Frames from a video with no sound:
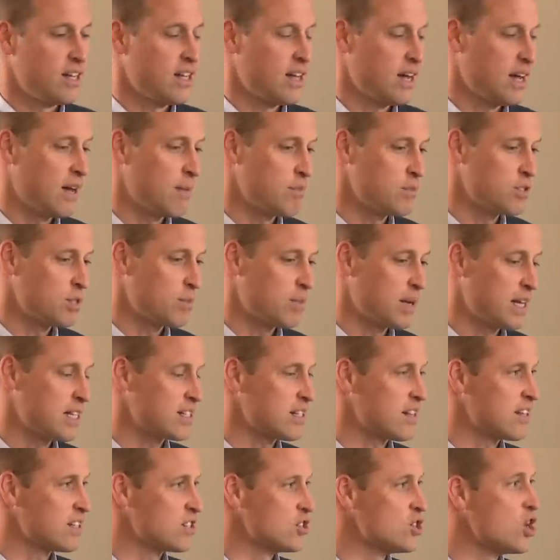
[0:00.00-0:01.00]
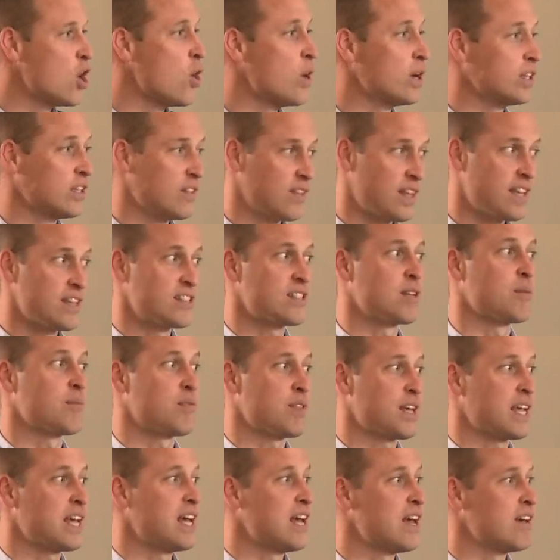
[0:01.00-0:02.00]
um, to places knowing that there's
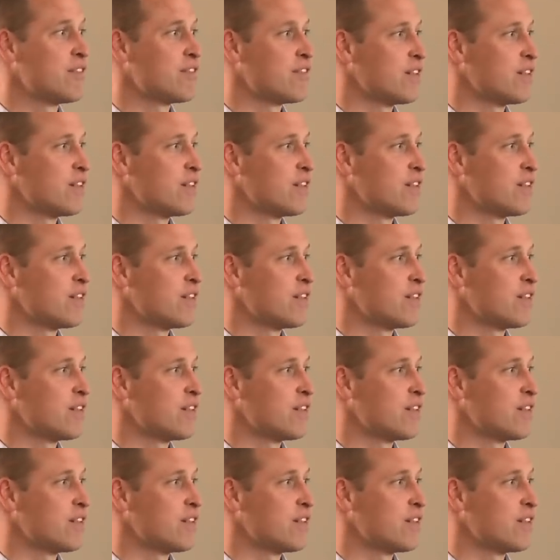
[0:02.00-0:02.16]
something here